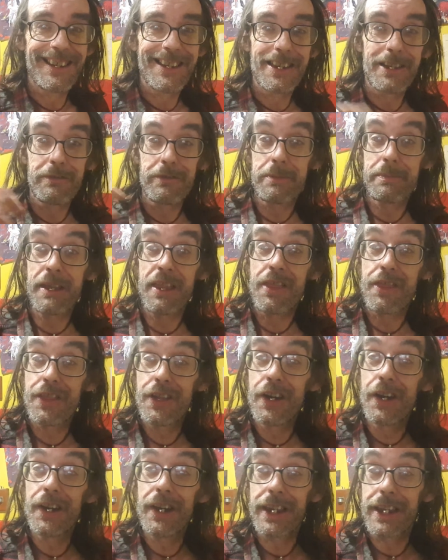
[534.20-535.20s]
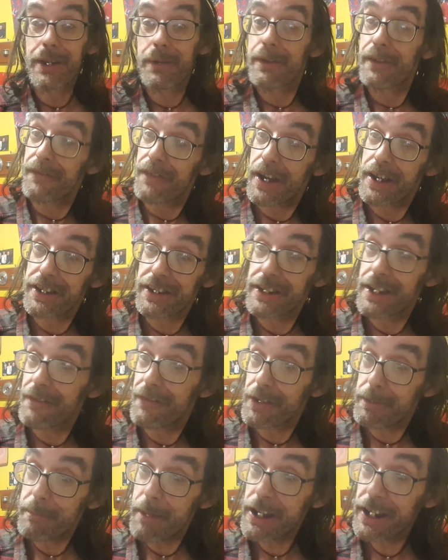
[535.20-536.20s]
It would have been 30 quid if I didn't have
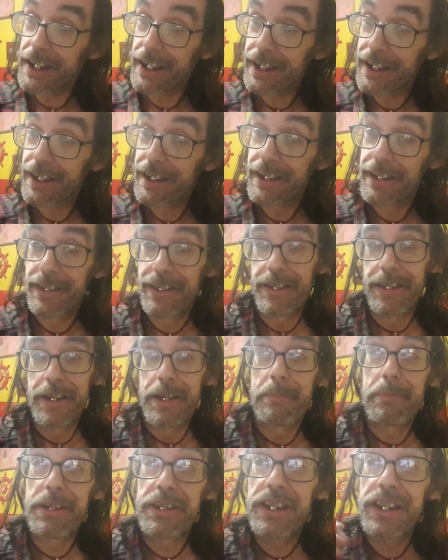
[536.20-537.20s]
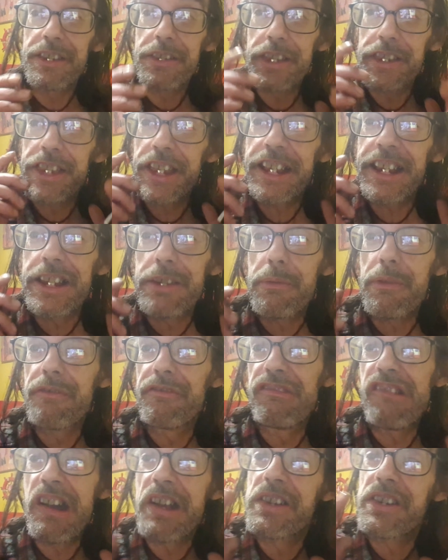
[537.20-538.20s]
their money. But see, the thing is with
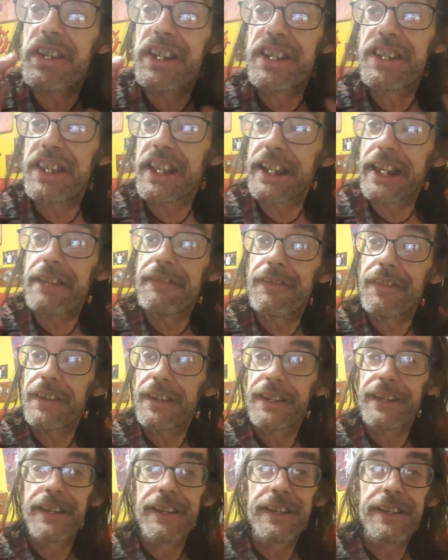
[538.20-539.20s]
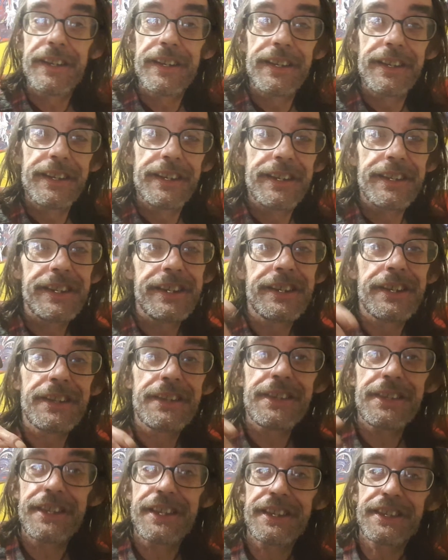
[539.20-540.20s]
Fresh is they give, you
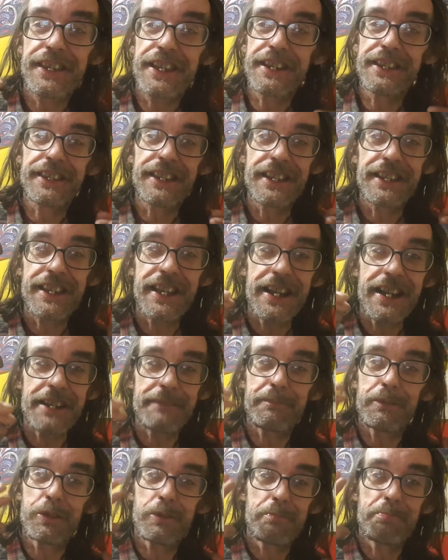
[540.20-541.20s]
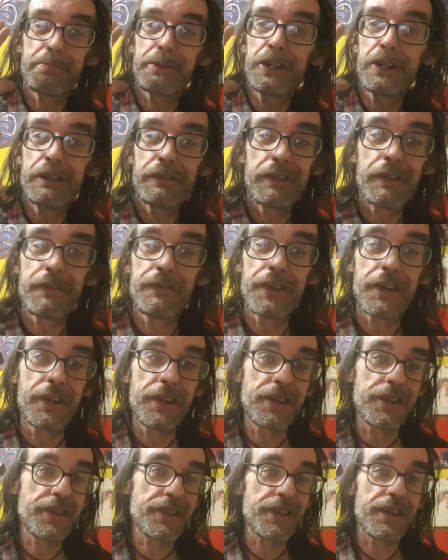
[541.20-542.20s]
know, I've bought beautiful
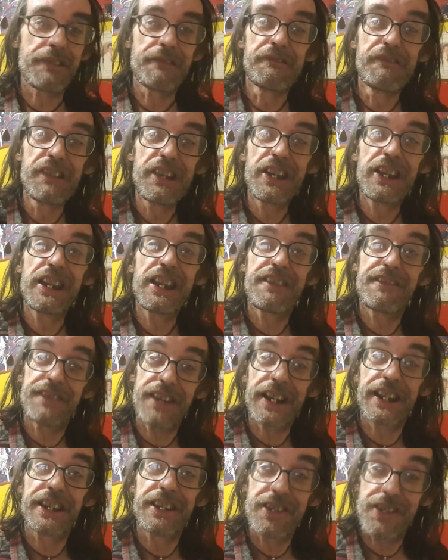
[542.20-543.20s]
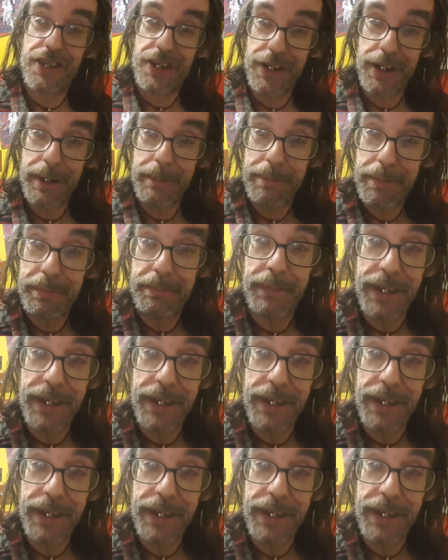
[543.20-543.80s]
furniture, really fucking cheap.